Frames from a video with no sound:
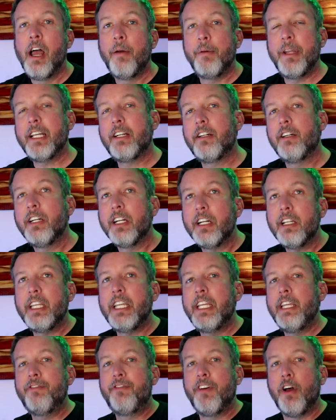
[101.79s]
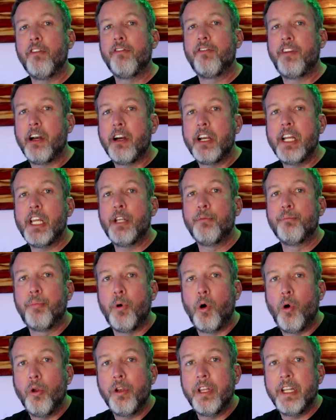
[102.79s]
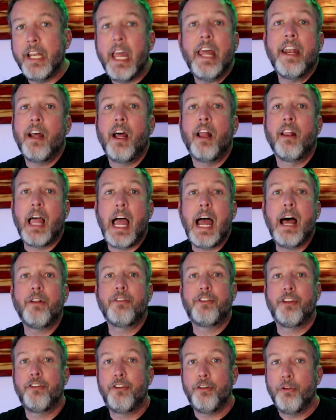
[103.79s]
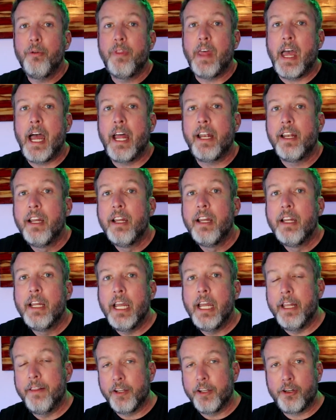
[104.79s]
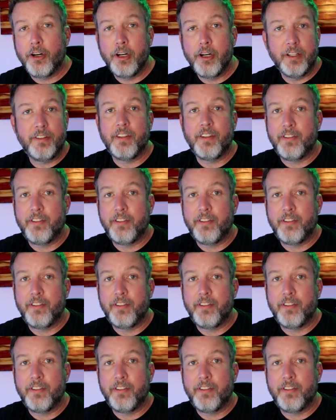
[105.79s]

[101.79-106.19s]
I mean, clearly he felt very emboldened and allowed to do that in the current